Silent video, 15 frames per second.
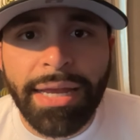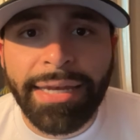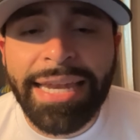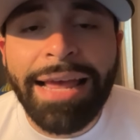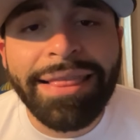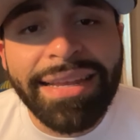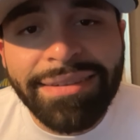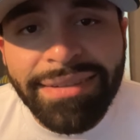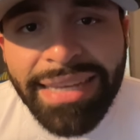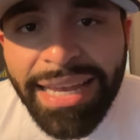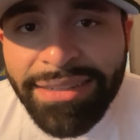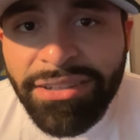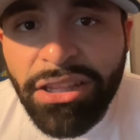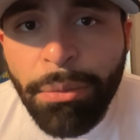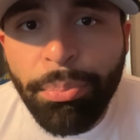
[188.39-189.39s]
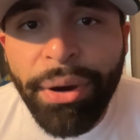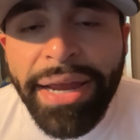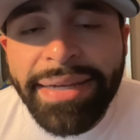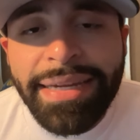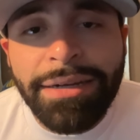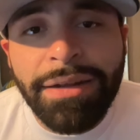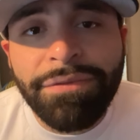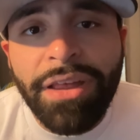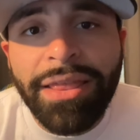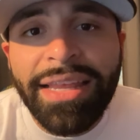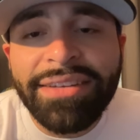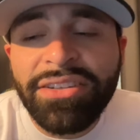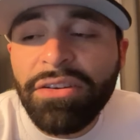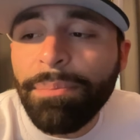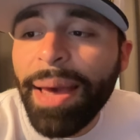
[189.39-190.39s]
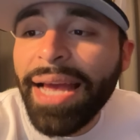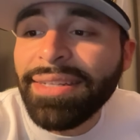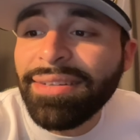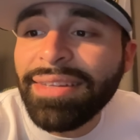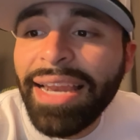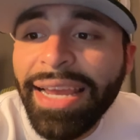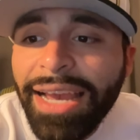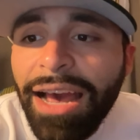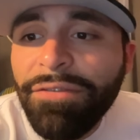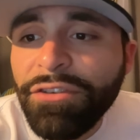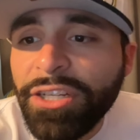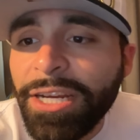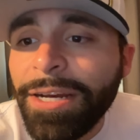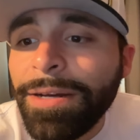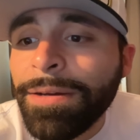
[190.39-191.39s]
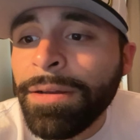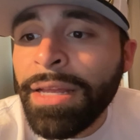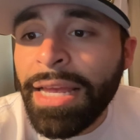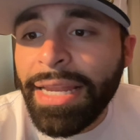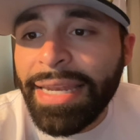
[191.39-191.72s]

Now let's get into the breakdown of the list of badges that I got for y'all.